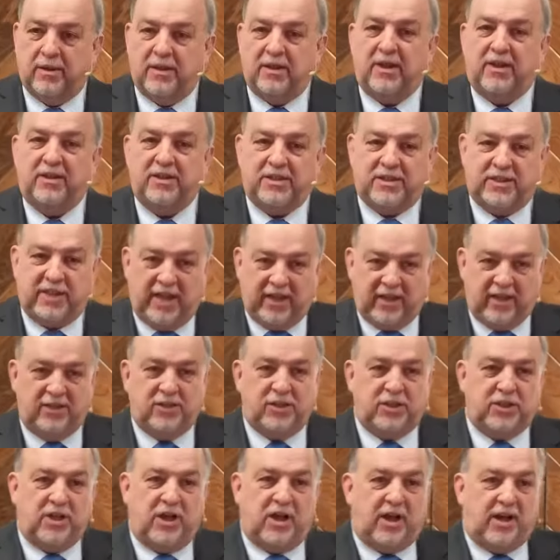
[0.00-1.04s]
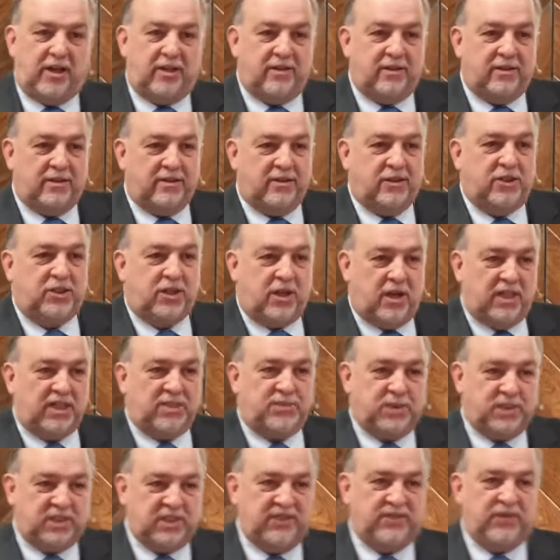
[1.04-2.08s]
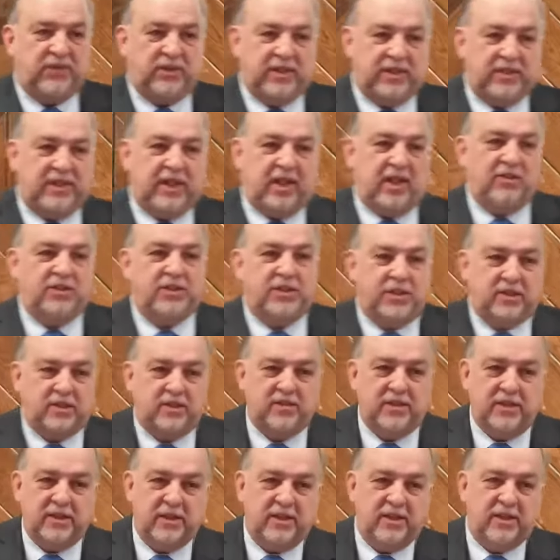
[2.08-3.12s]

In Second John, John specifically tells you